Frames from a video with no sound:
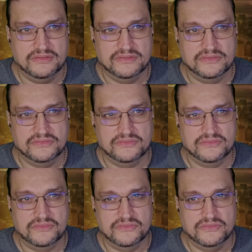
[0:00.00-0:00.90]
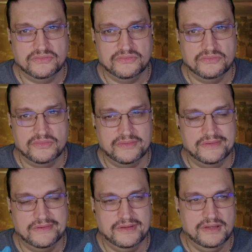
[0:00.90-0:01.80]

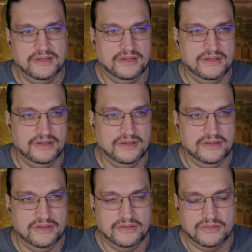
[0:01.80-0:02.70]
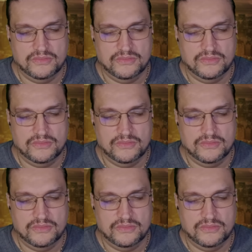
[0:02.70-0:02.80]
[no speech]